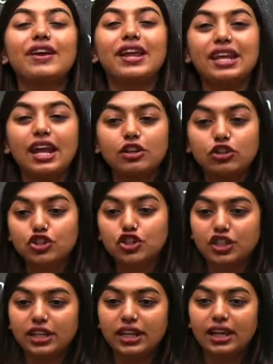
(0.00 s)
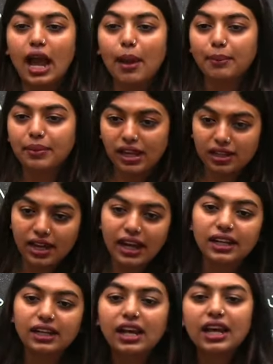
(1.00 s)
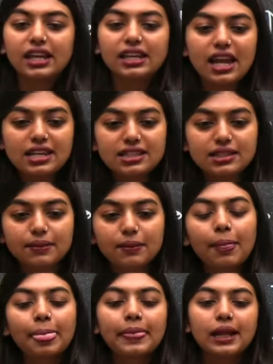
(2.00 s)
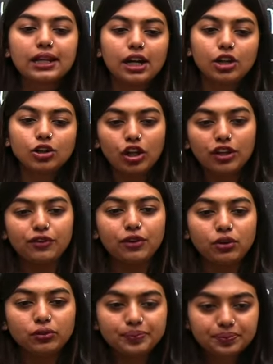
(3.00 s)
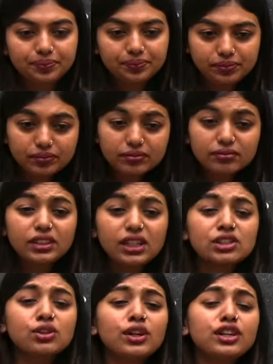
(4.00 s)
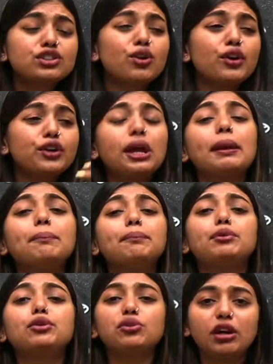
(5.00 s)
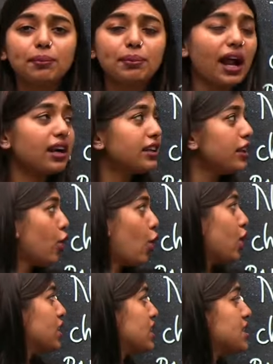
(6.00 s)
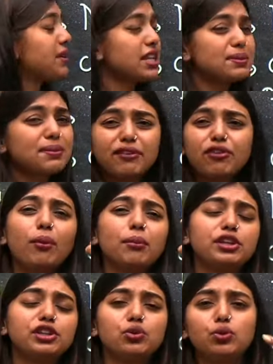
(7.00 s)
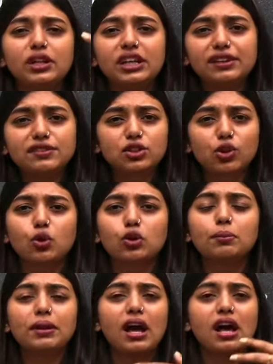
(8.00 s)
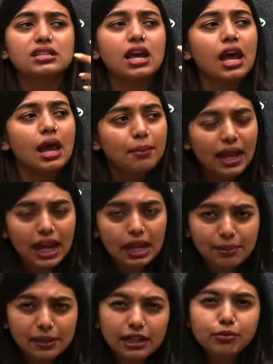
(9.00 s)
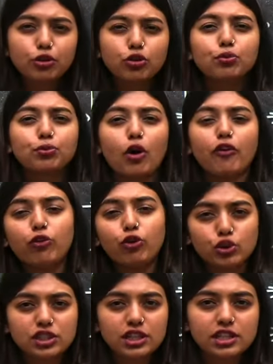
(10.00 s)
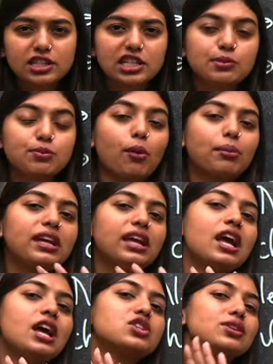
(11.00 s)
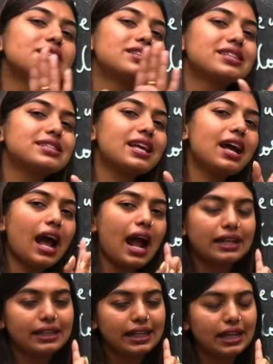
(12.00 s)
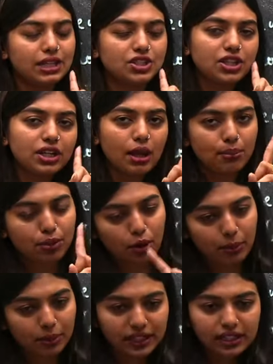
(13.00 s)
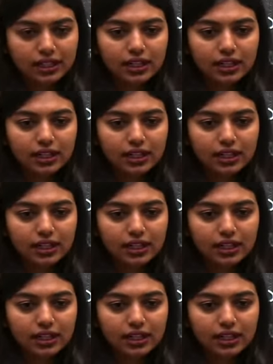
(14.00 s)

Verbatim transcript: very energetic, happy, right? Yes? Clear to all of you? So, it is going to improve the plant in all these ways by forming new leaves, chloroplast, helping them to do photosynthesis properly. So, this is the anti-aging property.